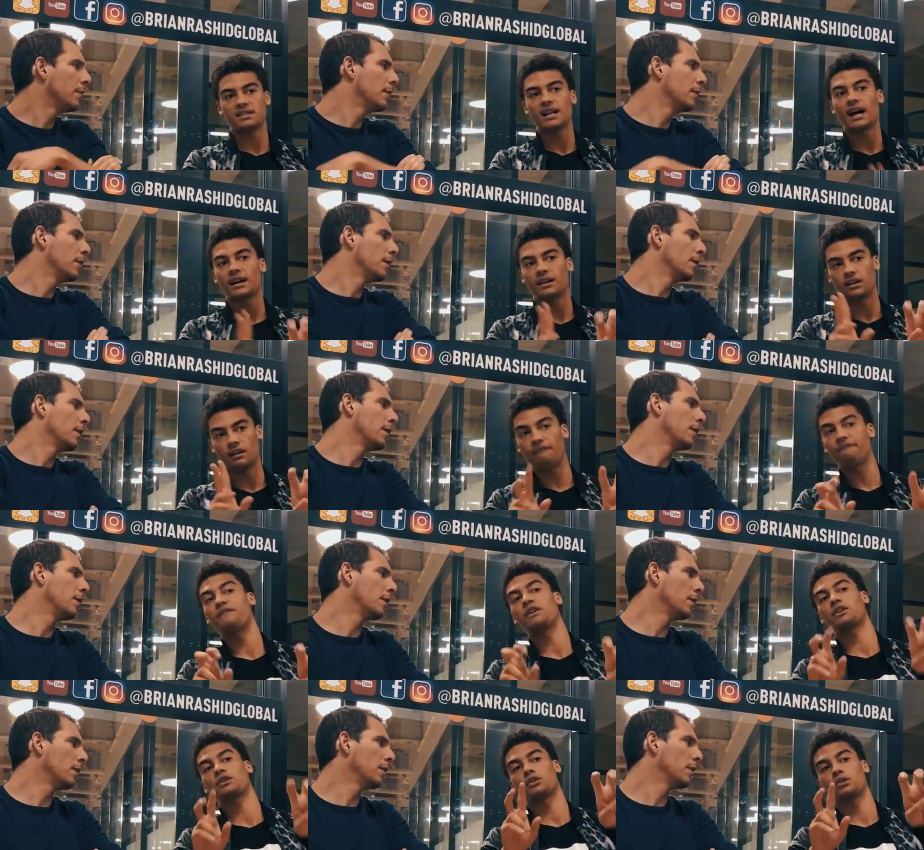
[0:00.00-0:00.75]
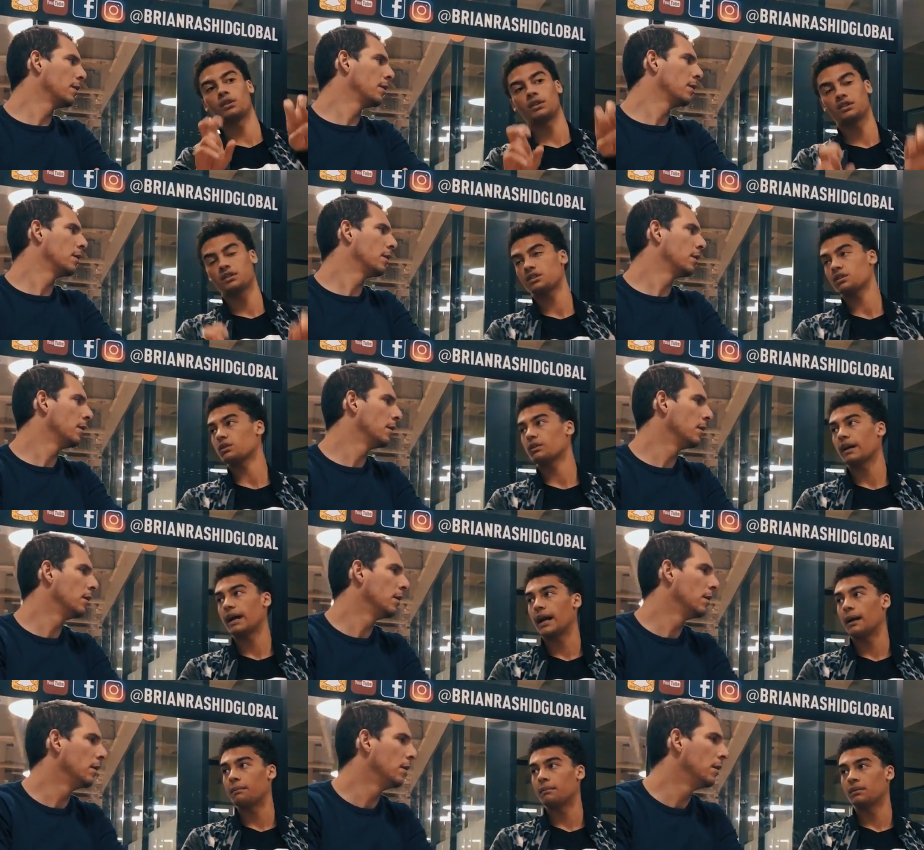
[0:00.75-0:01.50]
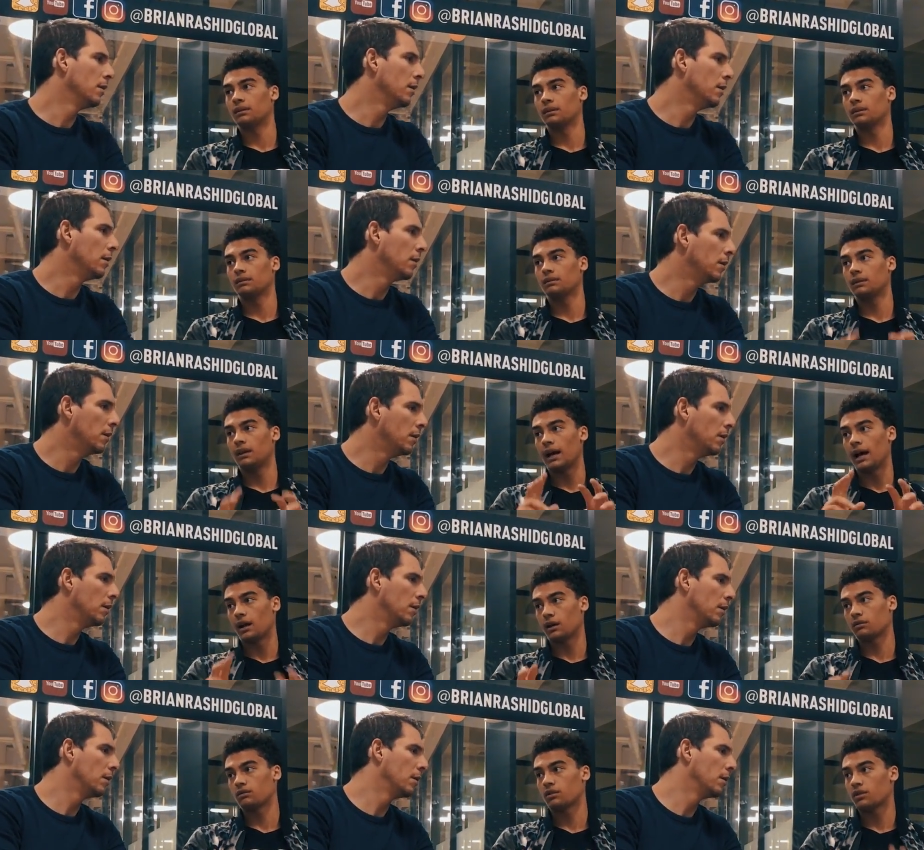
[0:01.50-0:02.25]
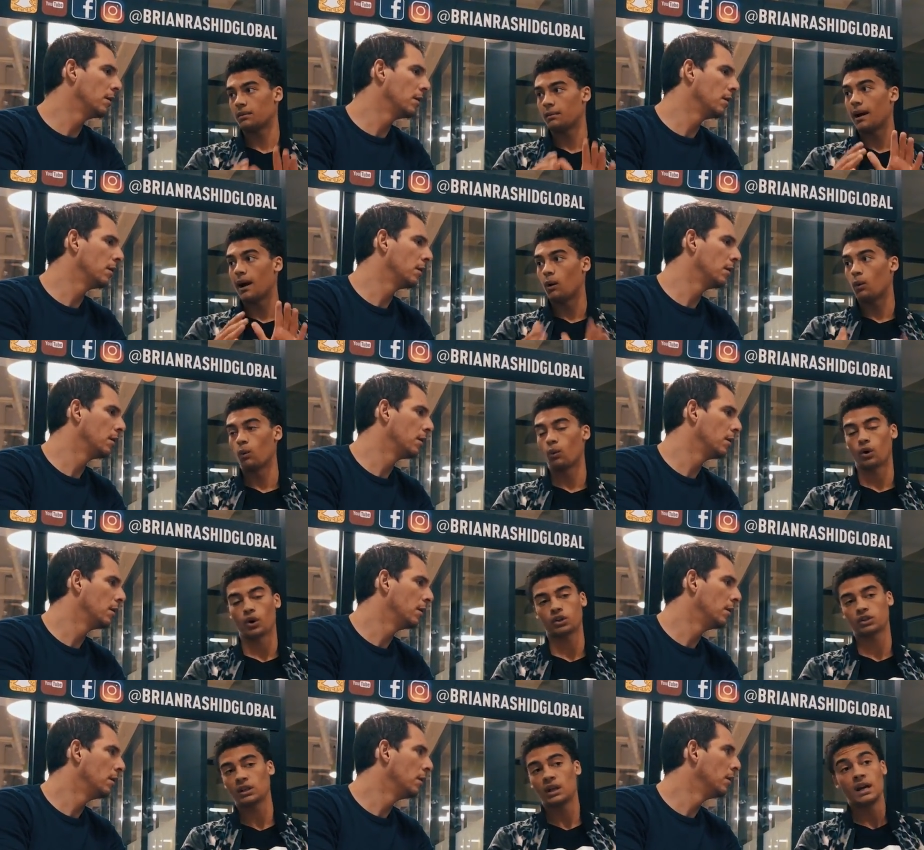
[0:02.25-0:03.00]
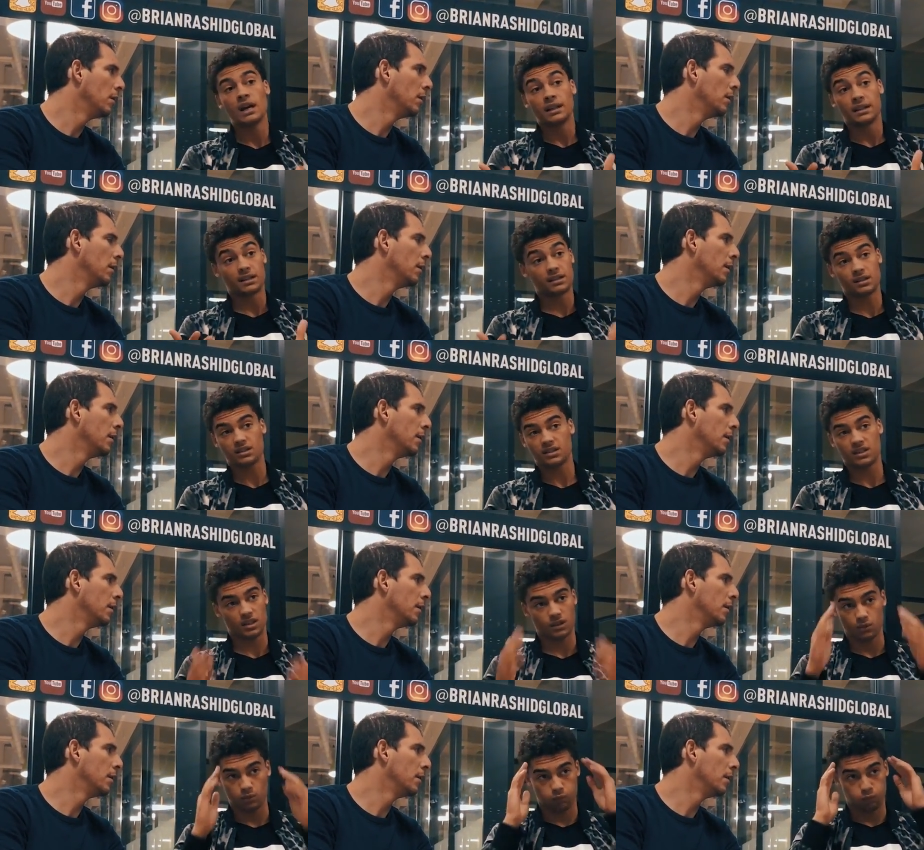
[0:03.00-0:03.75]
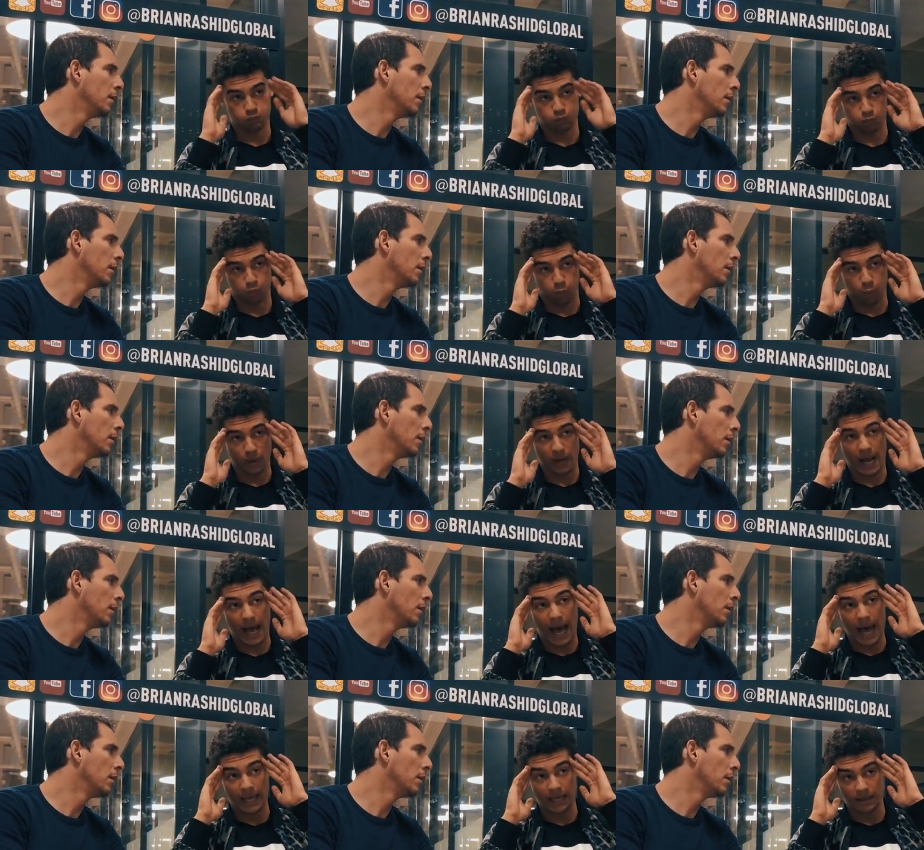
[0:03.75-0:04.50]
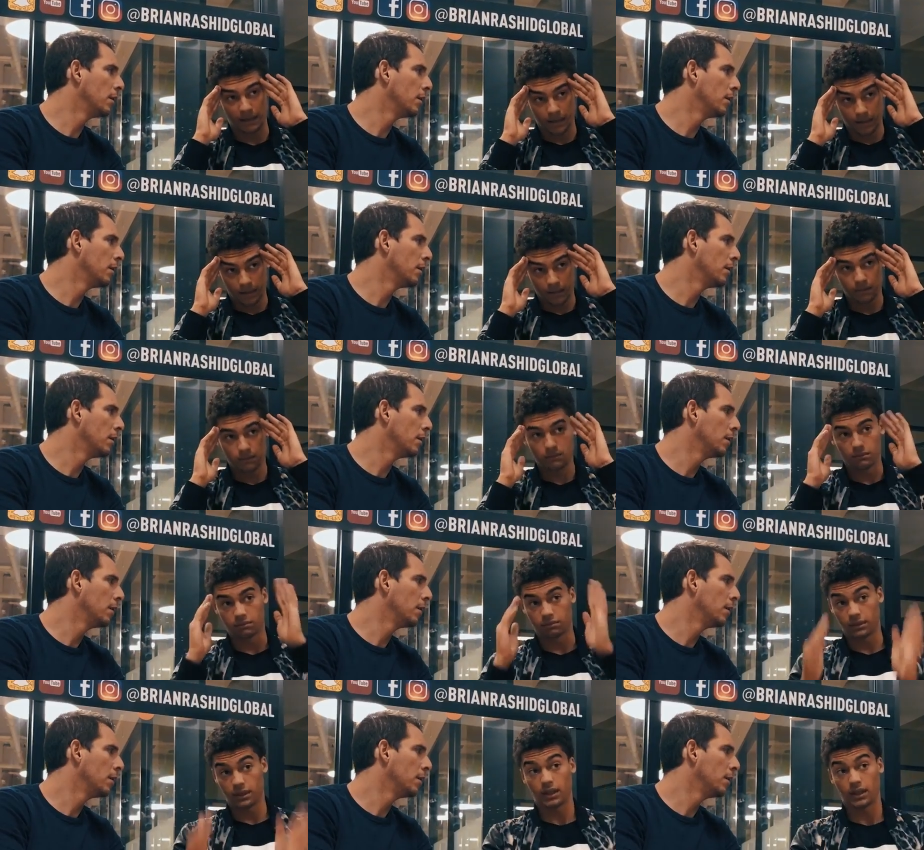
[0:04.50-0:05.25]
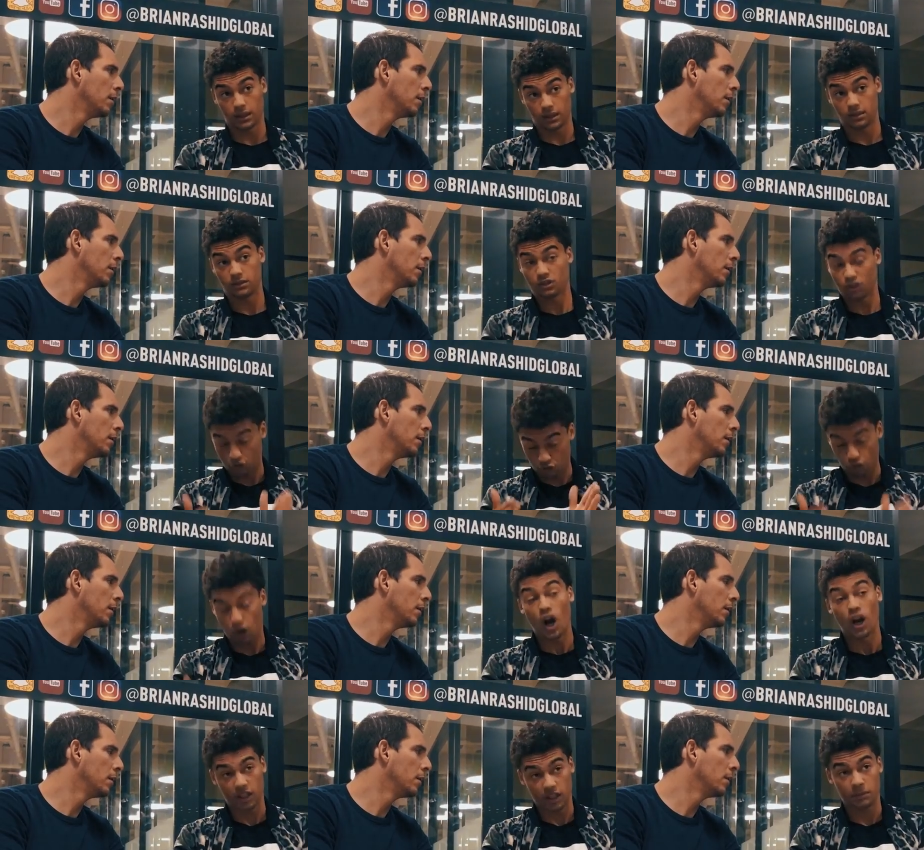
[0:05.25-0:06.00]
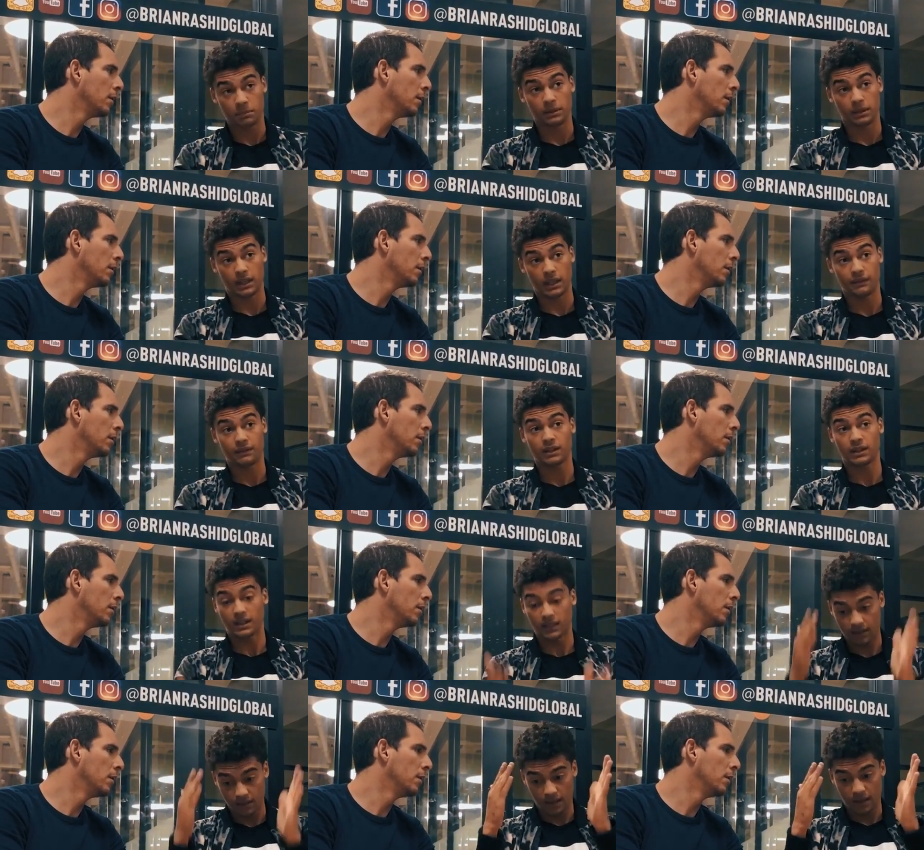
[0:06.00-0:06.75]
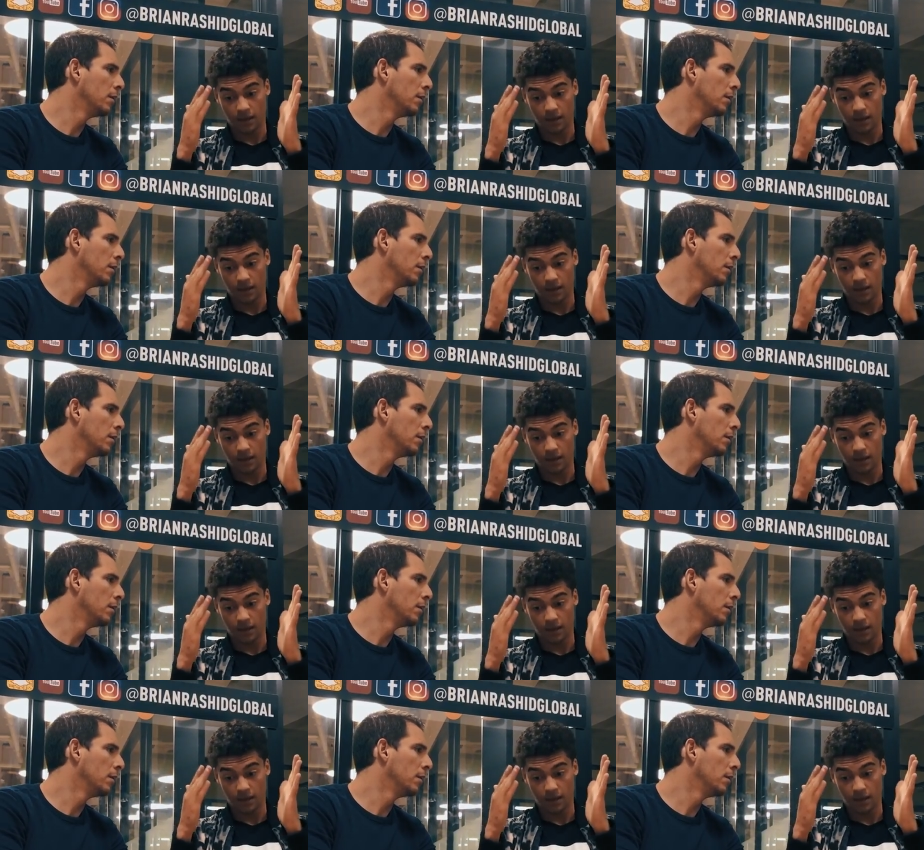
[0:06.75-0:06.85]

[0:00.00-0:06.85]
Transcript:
Speaker 1: not an official Instagram algorithm how it works. This is just what I really strongly believe in, and